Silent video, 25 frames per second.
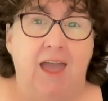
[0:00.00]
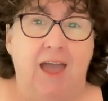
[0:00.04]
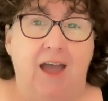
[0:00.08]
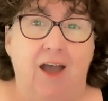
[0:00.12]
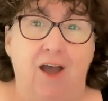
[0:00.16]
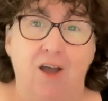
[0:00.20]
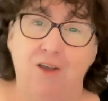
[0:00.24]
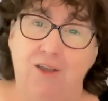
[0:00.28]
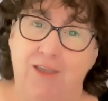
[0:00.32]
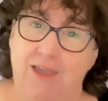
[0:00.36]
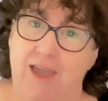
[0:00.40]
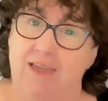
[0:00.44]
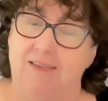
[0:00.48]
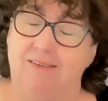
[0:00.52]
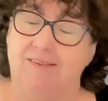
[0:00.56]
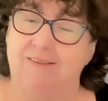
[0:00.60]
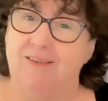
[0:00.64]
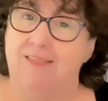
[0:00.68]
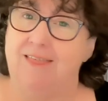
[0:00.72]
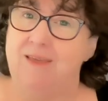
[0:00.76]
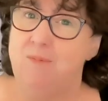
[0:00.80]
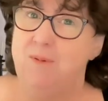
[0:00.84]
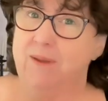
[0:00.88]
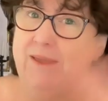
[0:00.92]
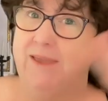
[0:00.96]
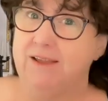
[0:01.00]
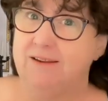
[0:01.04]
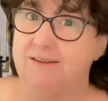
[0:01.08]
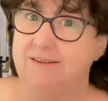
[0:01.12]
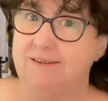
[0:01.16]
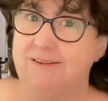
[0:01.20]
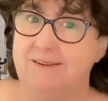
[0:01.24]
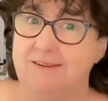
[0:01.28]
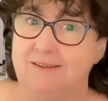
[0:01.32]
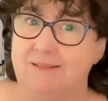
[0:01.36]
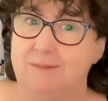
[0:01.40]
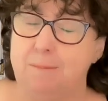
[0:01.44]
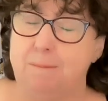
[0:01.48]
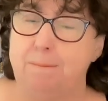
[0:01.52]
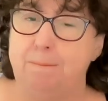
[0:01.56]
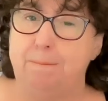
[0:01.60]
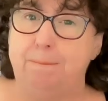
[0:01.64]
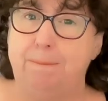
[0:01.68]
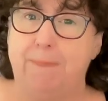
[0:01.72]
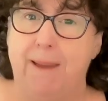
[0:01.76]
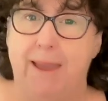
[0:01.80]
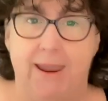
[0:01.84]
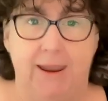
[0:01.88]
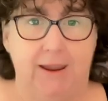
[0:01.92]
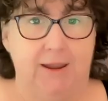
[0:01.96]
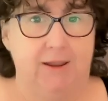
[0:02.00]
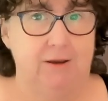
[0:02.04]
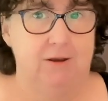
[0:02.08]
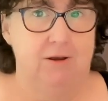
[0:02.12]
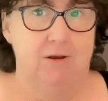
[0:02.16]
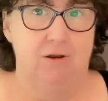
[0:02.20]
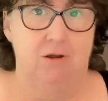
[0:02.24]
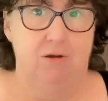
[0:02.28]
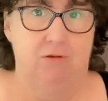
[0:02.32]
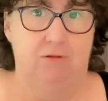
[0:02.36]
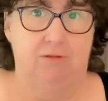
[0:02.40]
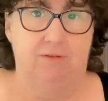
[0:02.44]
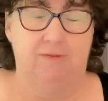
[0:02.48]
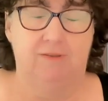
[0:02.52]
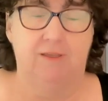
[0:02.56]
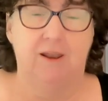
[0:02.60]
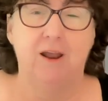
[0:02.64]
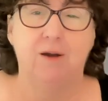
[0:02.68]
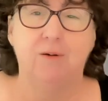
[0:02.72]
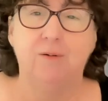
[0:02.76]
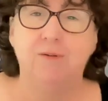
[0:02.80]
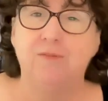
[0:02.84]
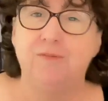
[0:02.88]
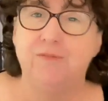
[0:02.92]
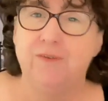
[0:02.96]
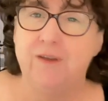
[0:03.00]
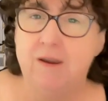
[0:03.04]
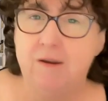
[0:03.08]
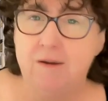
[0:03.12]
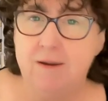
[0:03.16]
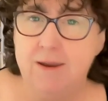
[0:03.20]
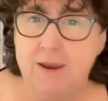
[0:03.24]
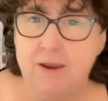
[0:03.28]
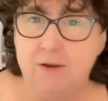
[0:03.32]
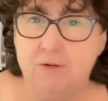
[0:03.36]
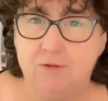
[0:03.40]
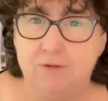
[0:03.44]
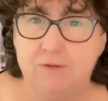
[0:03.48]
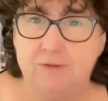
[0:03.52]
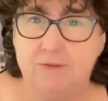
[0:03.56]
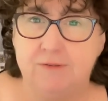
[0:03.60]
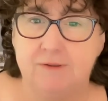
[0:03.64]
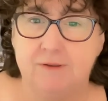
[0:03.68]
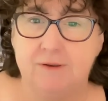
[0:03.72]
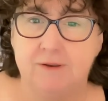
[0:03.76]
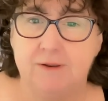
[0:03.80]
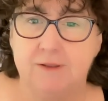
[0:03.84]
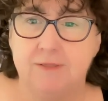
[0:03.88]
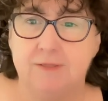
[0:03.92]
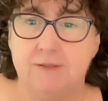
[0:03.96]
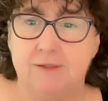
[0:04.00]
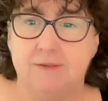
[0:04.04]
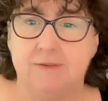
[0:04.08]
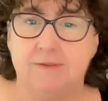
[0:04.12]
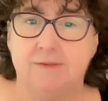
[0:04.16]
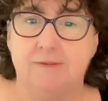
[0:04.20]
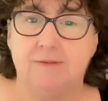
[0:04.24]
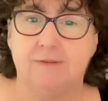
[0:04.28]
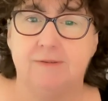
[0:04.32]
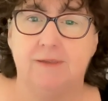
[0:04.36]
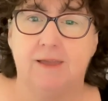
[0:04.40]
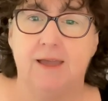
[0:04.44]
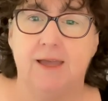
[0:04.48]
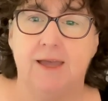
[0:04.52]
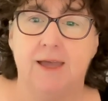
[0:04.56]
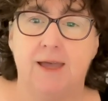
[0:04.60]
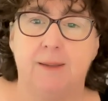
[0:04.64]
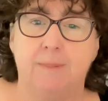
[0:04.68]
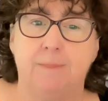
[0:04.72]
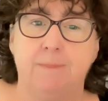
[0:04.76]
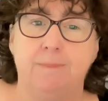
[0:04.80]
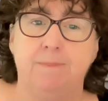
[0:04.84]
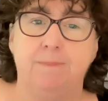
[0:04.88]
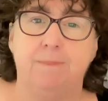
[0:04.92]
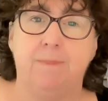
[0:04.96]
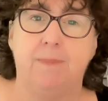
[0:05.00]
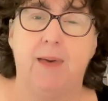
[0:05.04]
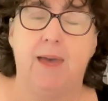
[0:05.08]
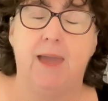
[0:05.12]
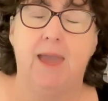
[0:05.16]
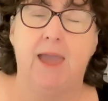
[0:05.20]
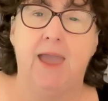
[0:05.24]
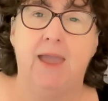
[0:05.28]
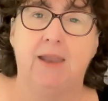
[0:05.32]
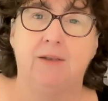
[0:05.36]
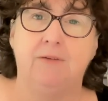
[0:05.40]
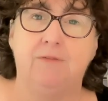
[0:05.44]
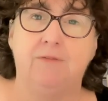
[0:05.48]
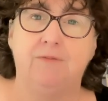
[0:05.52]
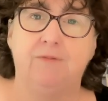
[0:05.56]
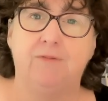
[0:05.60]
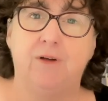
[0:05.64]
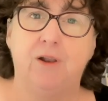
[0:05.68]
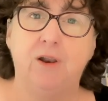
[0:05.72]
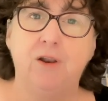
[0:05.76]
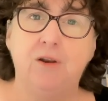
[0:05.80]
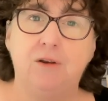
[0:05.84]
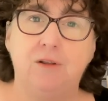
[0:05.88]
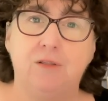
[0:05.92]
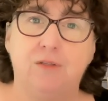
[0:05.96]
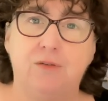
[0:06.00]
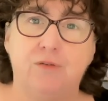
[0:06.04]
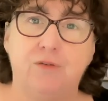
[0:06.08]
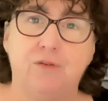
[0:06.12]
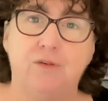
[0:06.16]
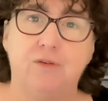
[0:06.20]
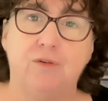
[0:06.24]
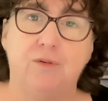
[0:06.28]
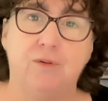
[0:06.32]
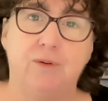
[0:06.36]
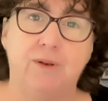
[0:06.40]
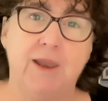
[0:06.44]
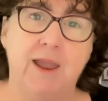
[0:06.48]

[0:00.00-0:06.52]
Okay, so then we get to the banknotes, and I was very interested in this and followed it through.